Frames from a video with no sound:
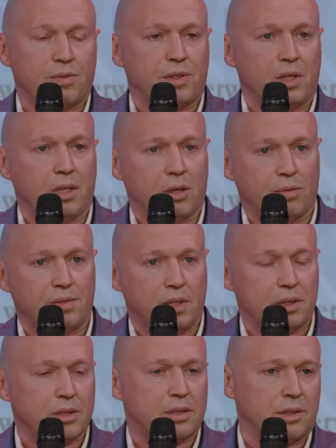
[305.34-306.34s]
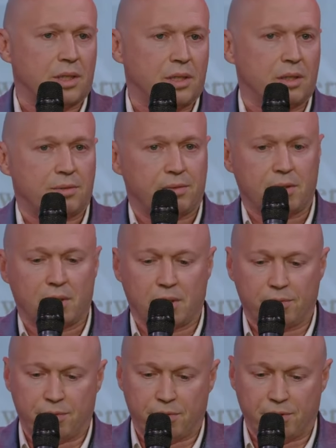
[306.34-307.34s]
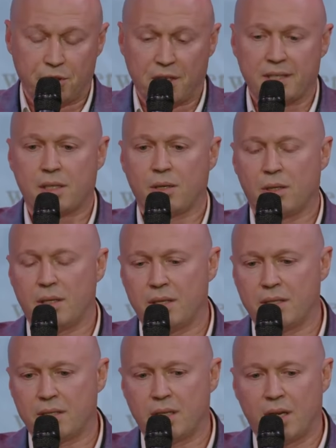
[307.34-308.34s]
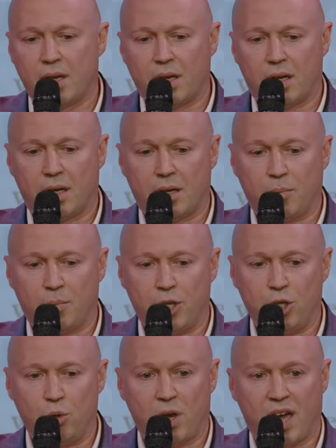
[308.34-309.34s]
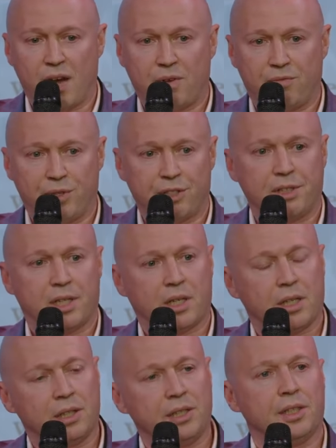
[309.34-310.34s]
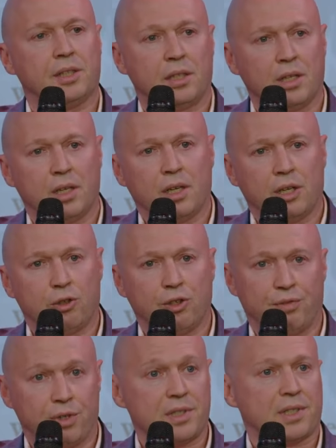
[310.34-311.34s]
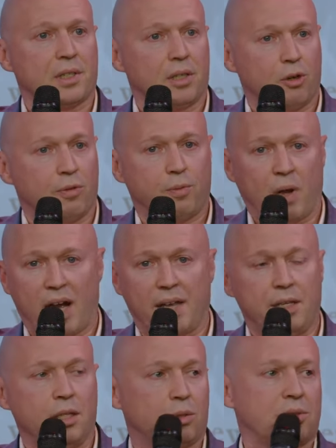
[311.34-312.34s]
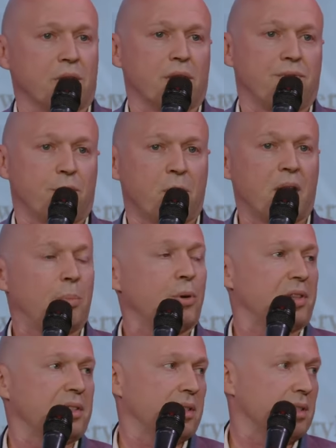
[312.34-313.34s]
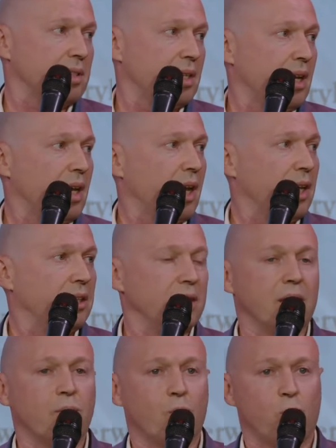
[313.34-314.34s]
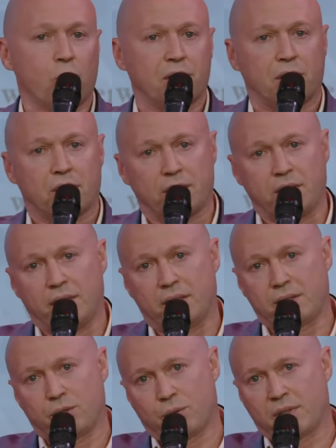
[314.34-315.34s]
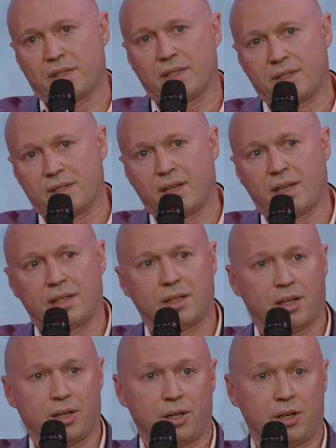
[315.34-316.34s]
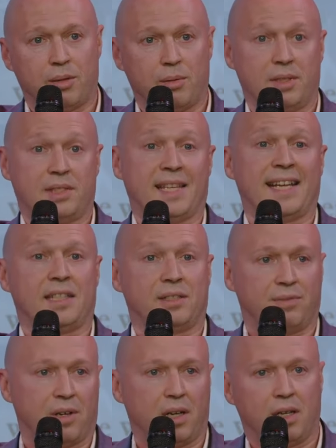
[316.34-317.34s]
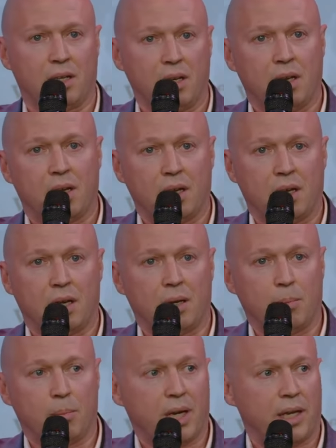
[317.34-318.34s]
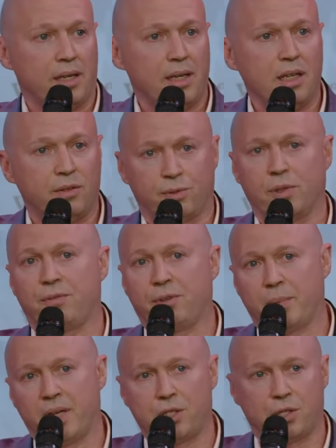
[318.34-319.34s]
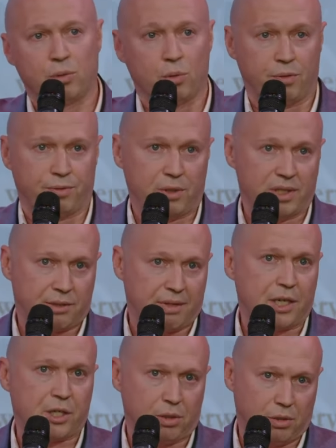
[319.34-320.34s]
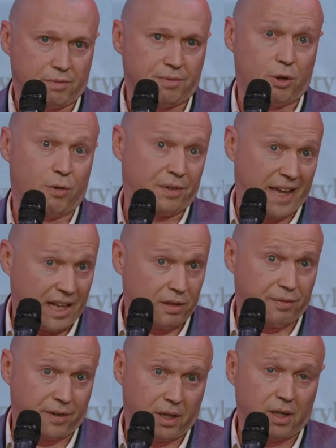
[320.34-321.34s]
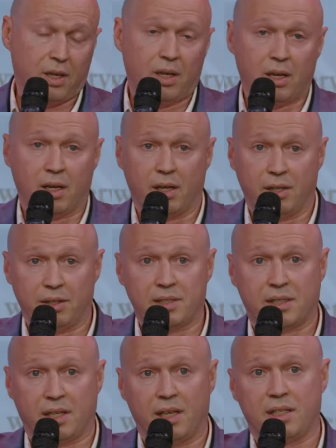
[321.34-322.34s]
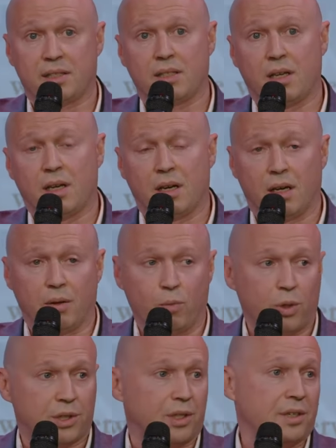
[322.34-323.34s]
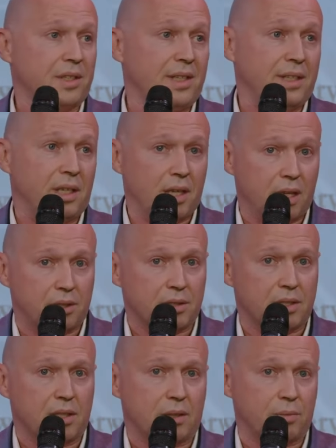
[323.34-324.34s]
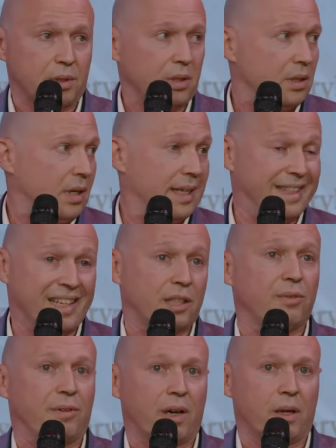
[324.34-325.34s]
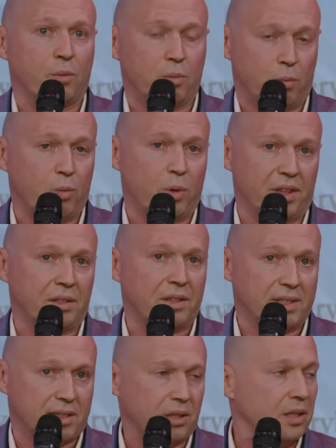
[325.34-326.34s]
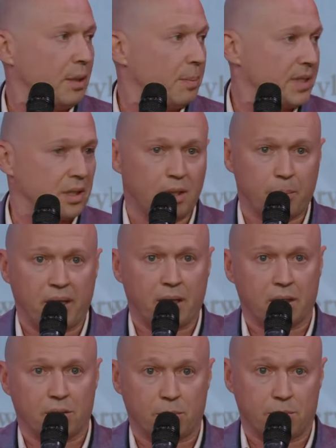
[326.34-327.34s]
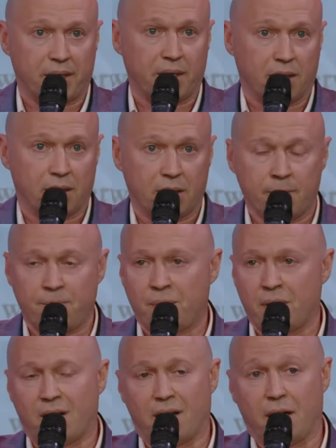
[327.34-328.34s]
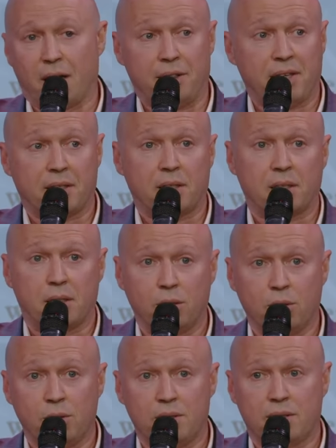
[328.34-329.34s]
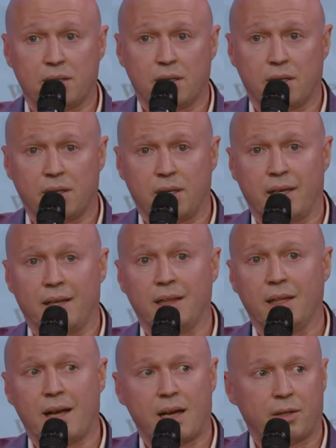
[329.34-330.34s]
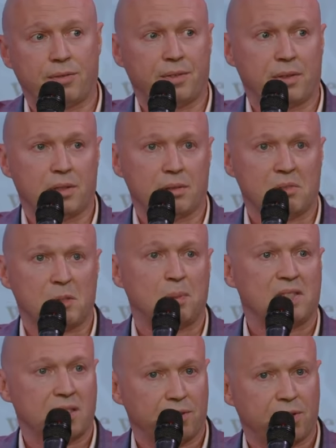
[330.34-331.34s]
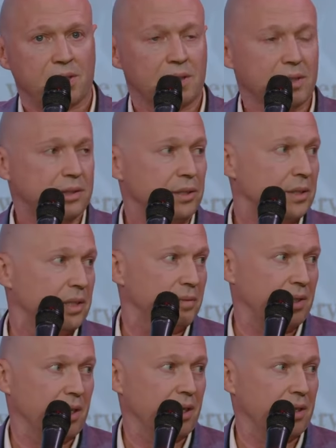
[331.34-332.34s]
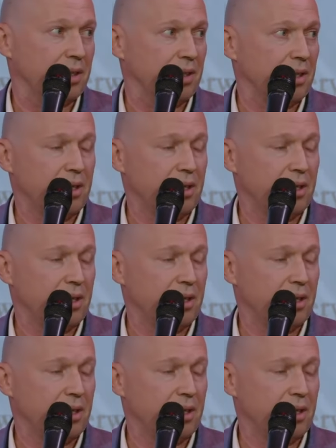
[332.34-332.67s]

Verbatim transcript: of the of the industry here uh, for Francesco is um, you have a very clear reversal of I need to start from hypothesis and dig what are the data sources that are satisfying uh, my need for information or for extraction of of alpha uh, in this case. Uh, what are the indicators that will identify whether the startup is going to make it or break it? Uh, and that includes uh, a lot of specifically alternative data